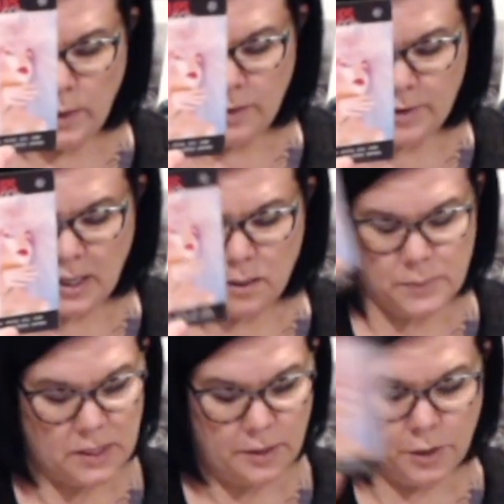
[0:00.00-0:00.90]
Queen of
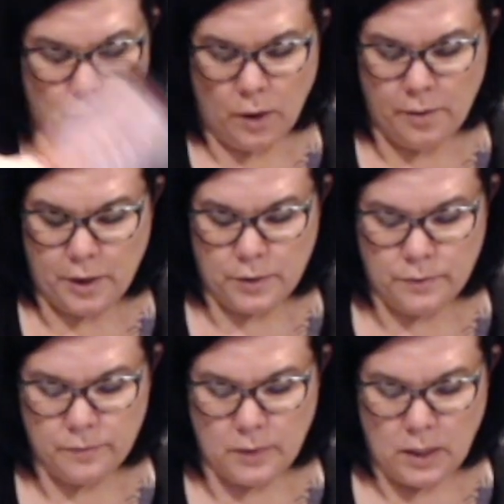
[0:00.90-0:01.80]
Cups. There you are, though.
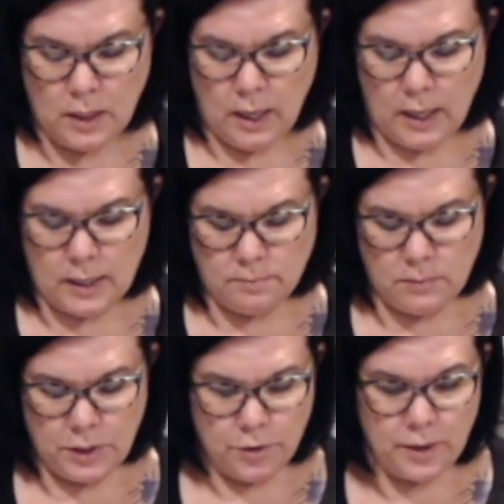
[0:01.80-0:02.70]

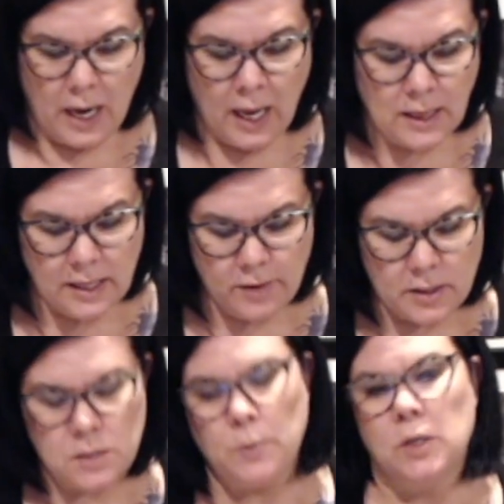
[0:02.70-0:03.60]
Um, you're not leaving
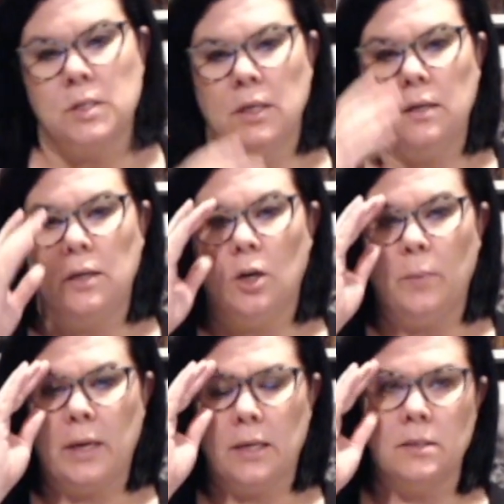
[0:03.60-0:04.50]
this person, you know,
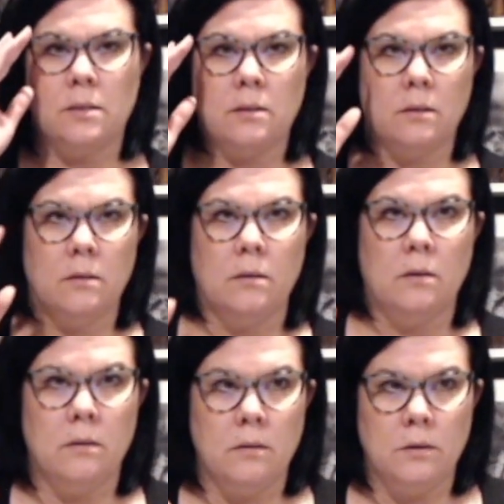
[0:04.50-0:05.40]
because
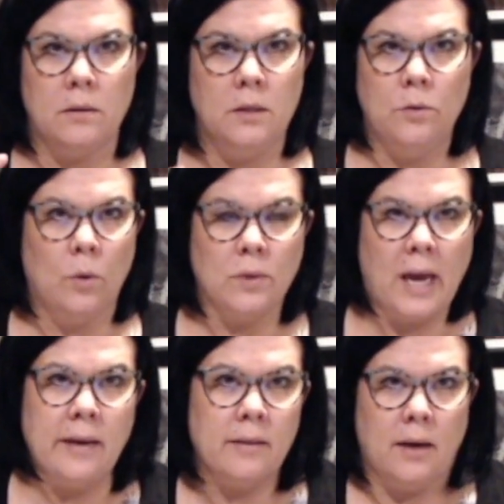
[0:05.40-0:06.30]
you don't
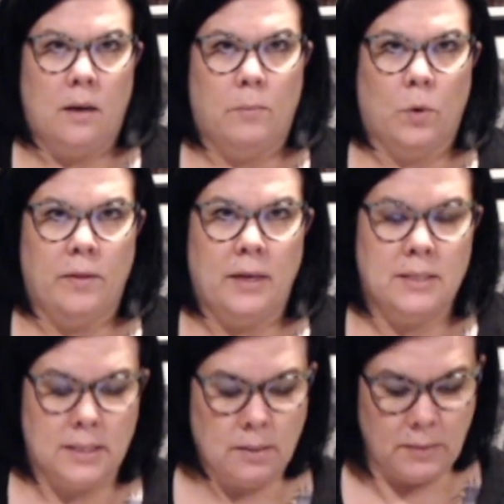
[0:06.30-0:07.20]
like them or they
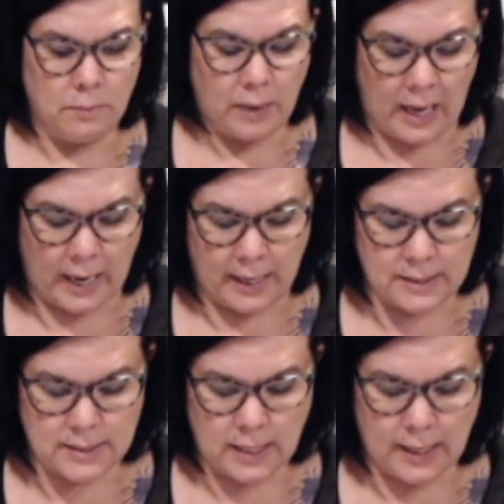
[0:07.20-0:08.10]
did something bad.
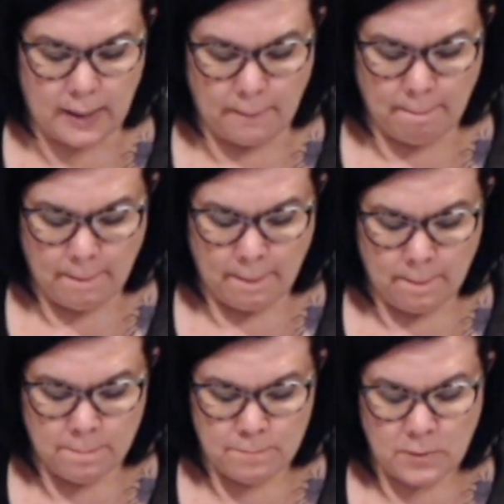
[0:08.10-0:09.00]
It's like
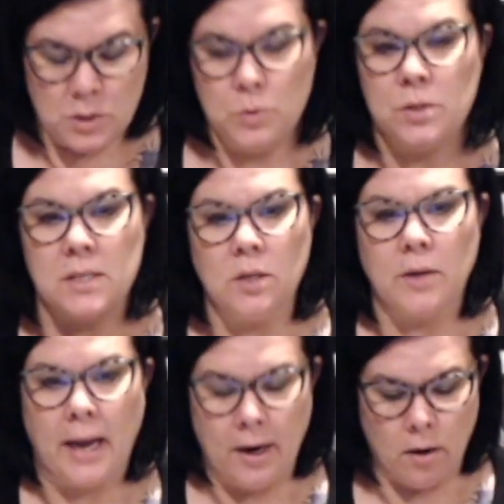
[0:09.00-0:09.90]
you still
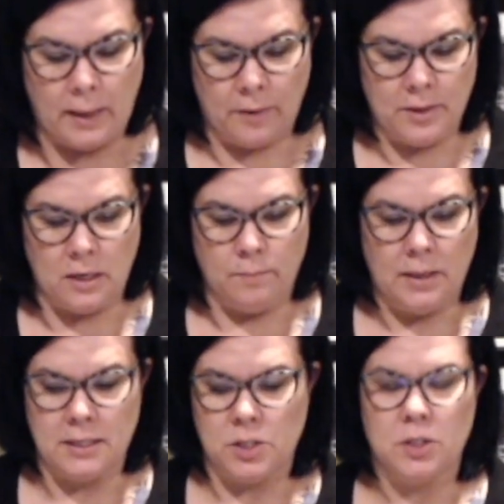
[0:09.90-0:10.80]
care about them.
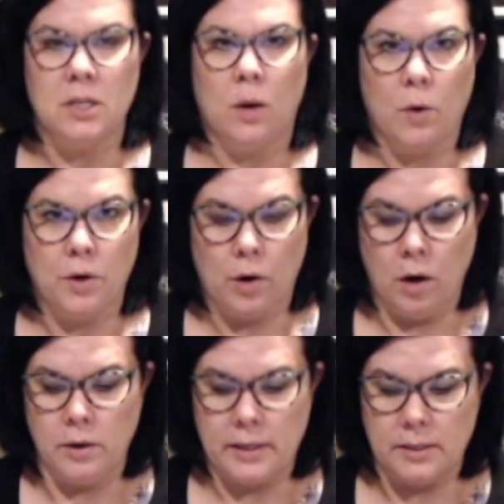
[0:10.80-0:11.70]
It's just not where your
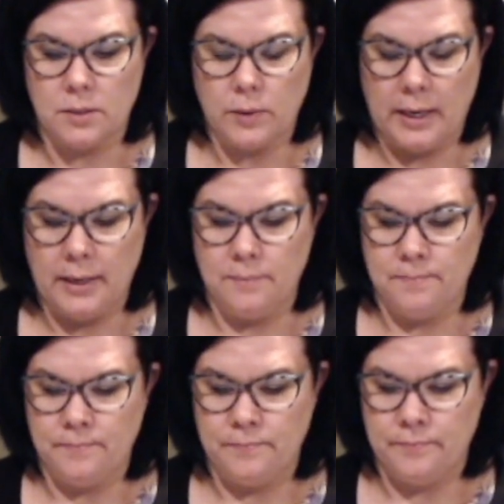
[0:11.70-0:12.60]
heart is, right?